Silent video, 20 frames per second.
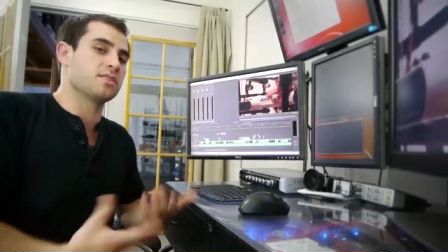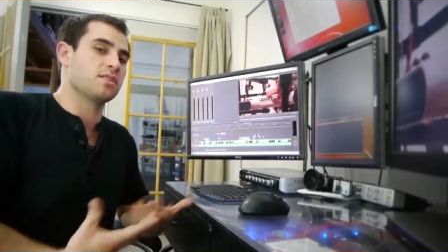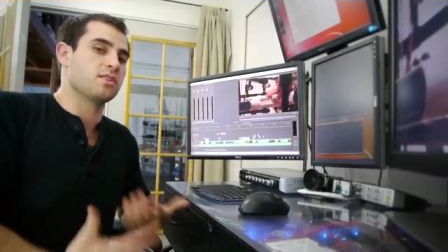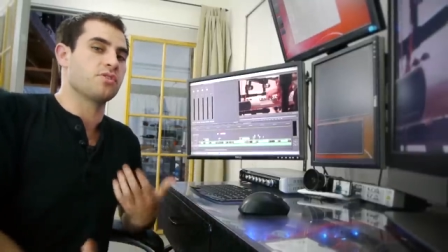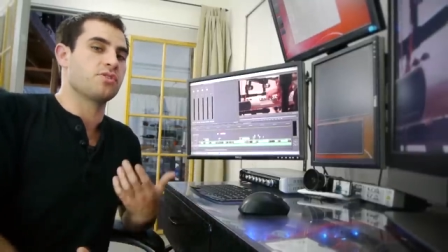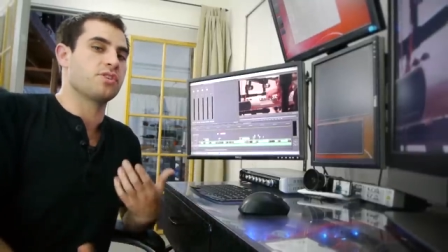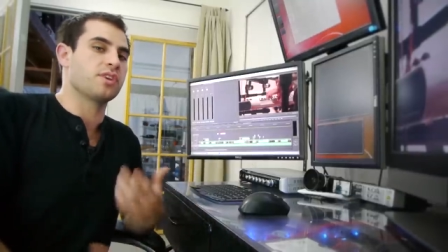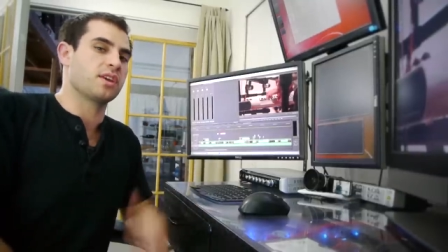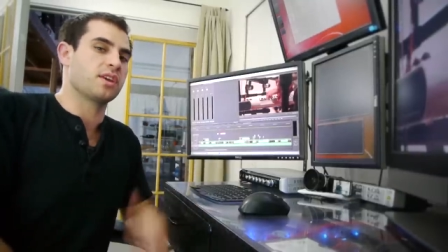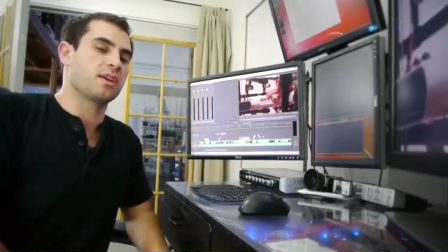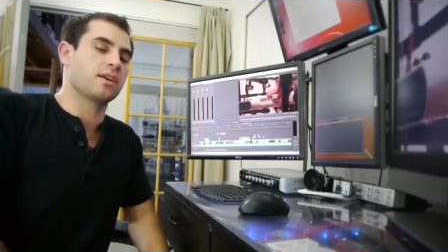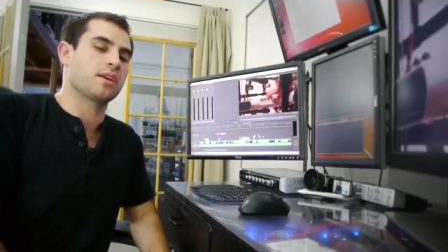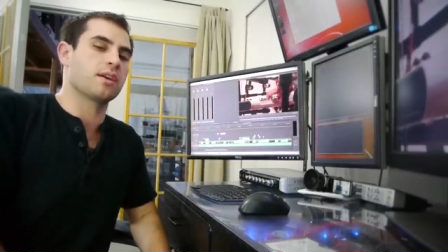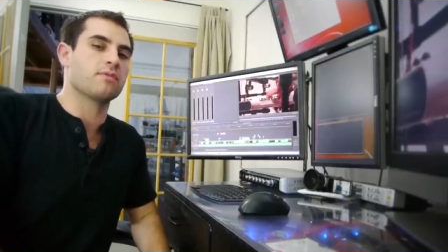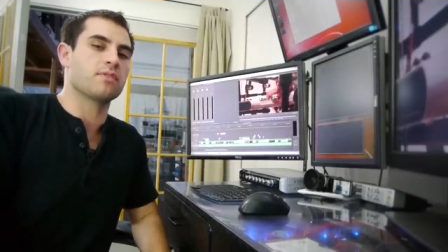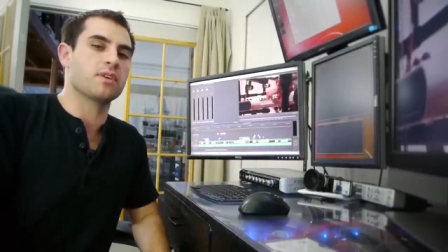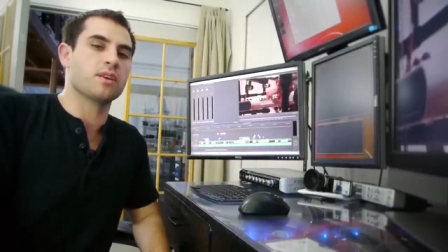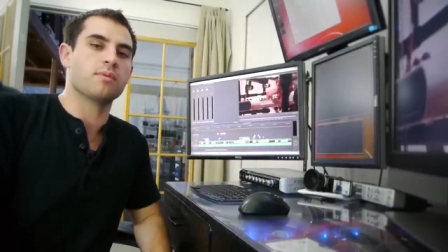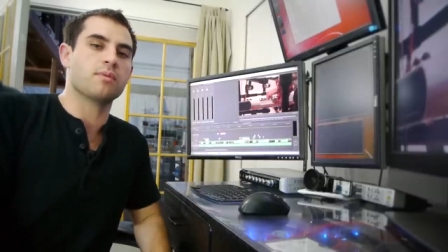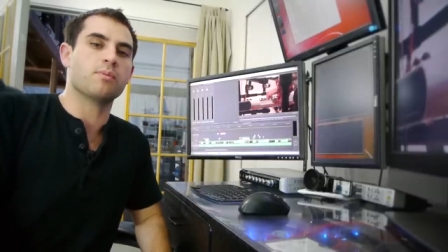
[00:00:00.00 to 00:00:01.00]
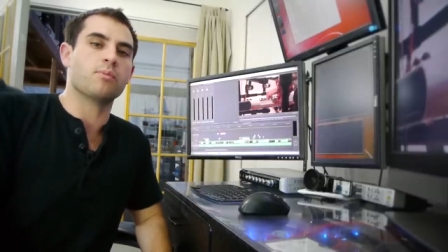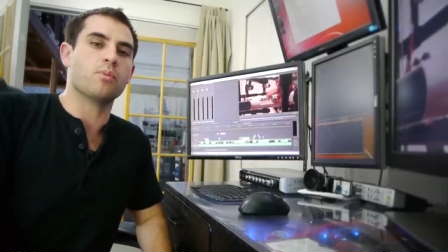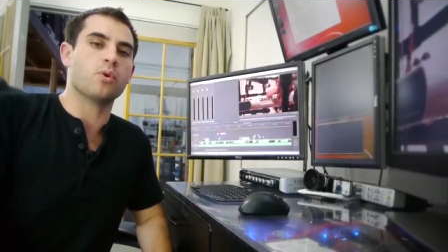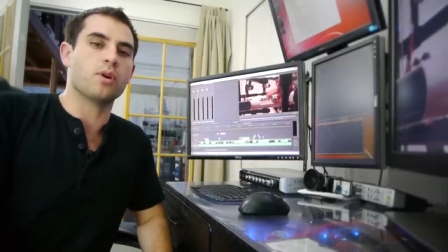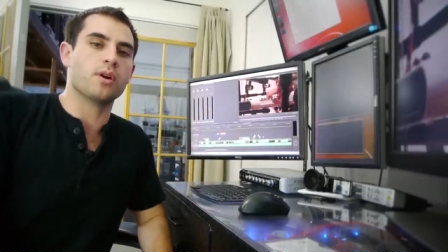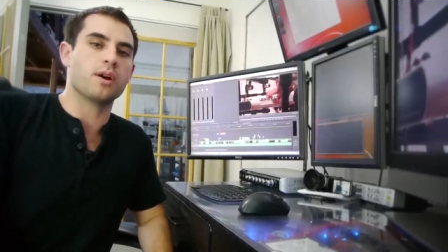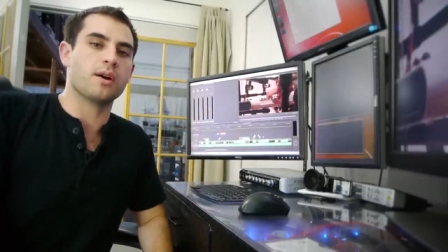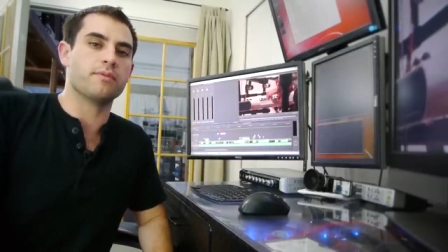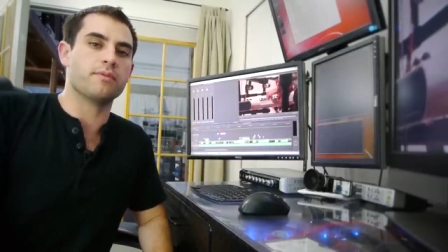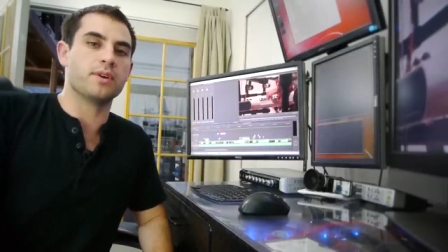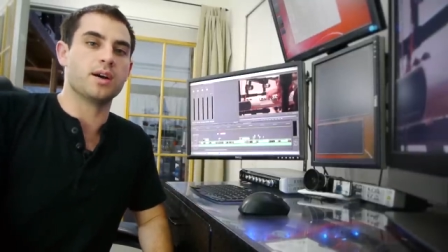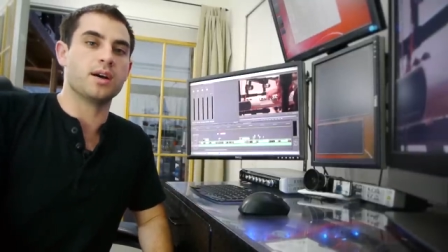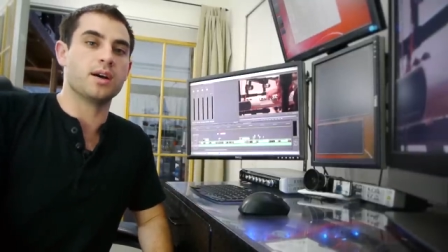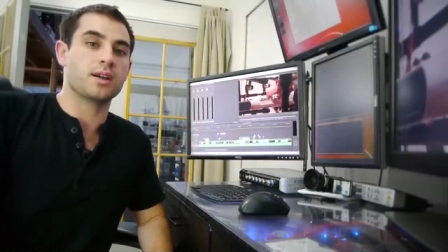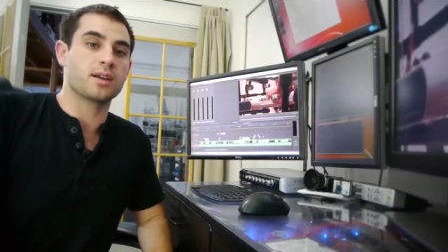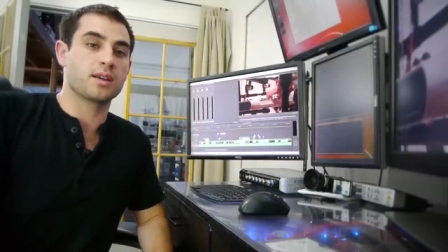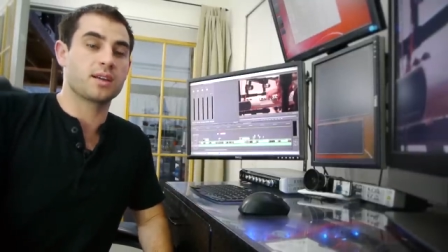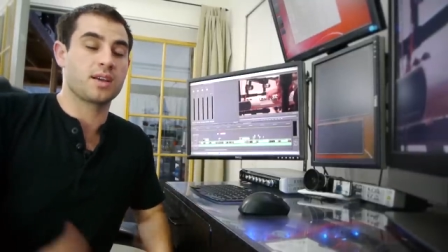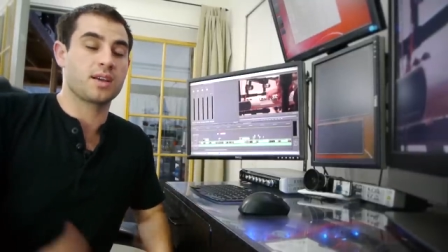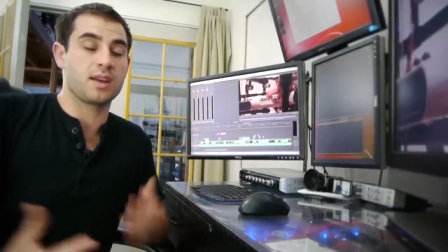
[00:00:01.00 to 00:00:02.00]
and you're thinking of it more of
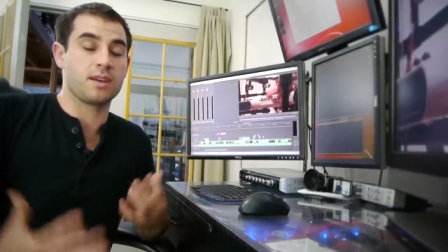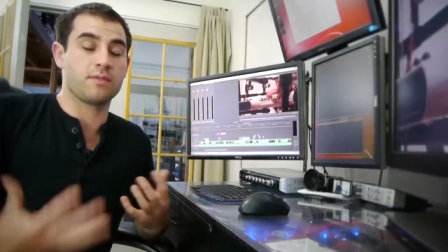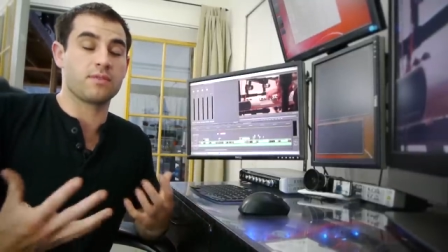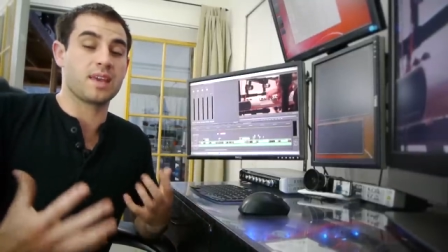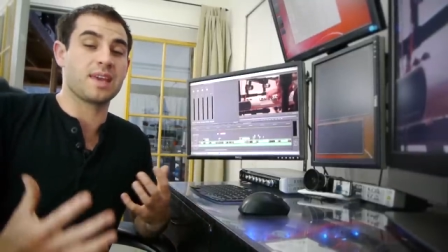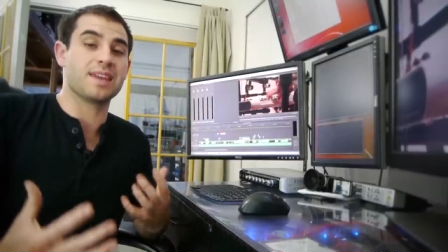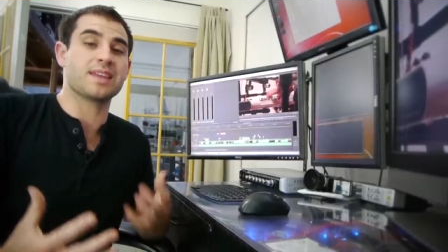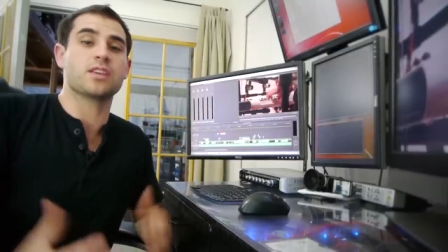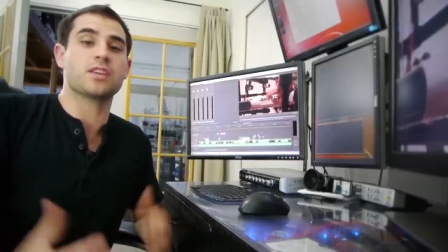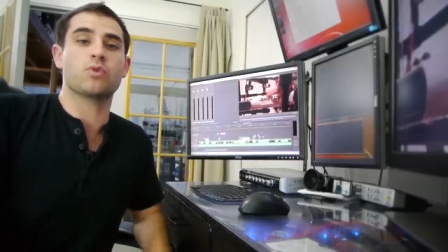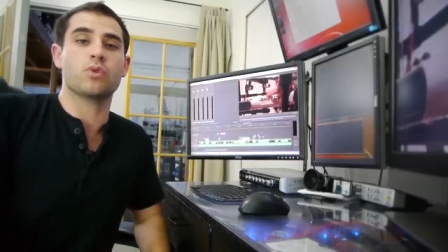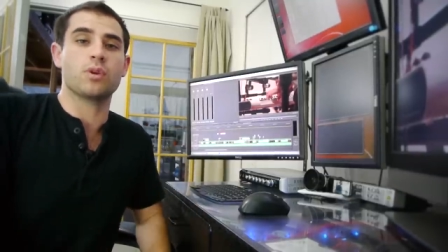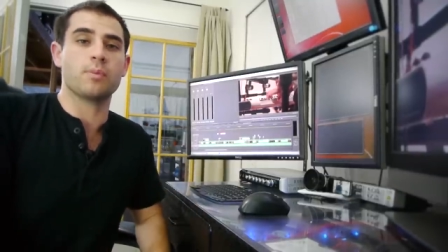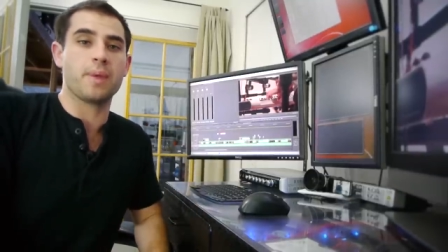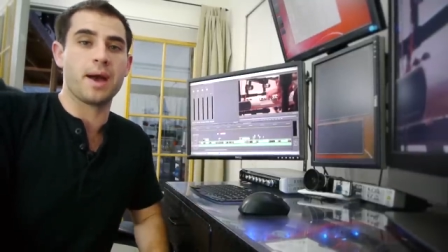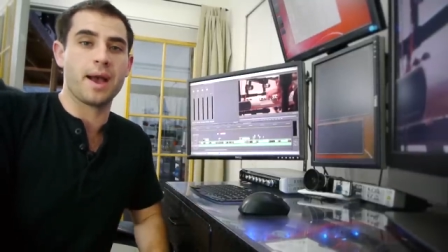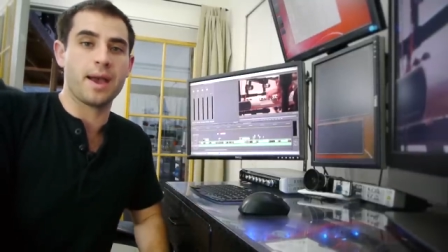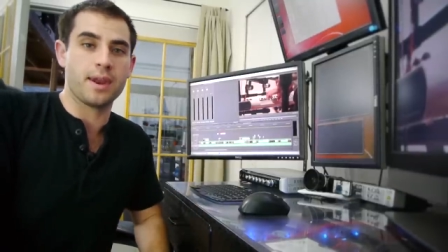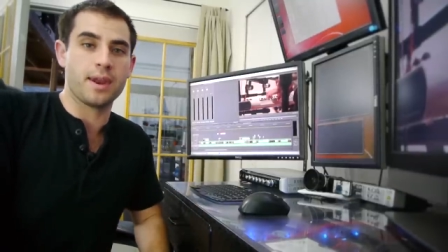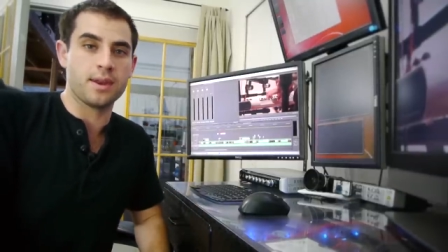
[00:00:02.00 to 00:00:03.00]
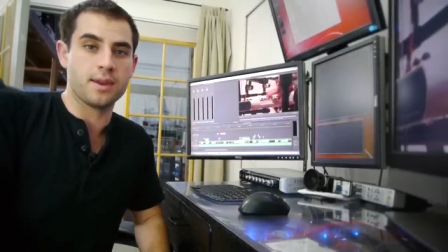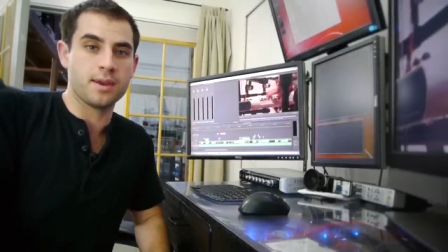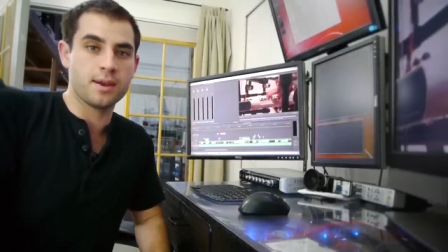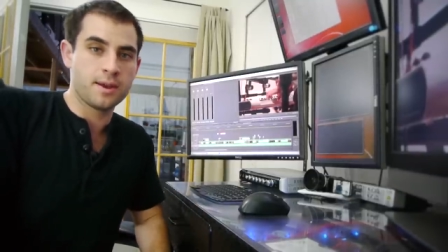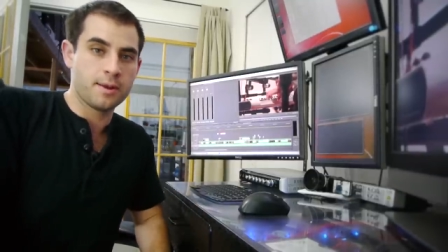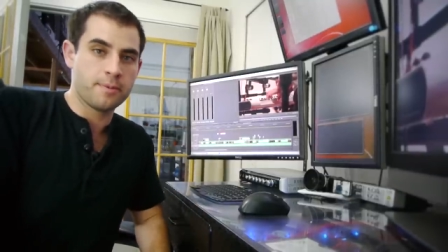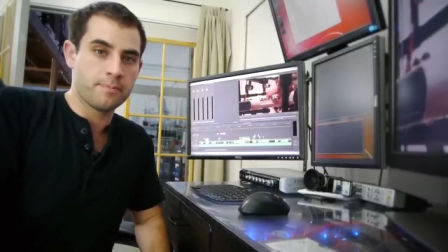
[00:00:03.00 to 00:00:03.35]
a kind of getting you in mind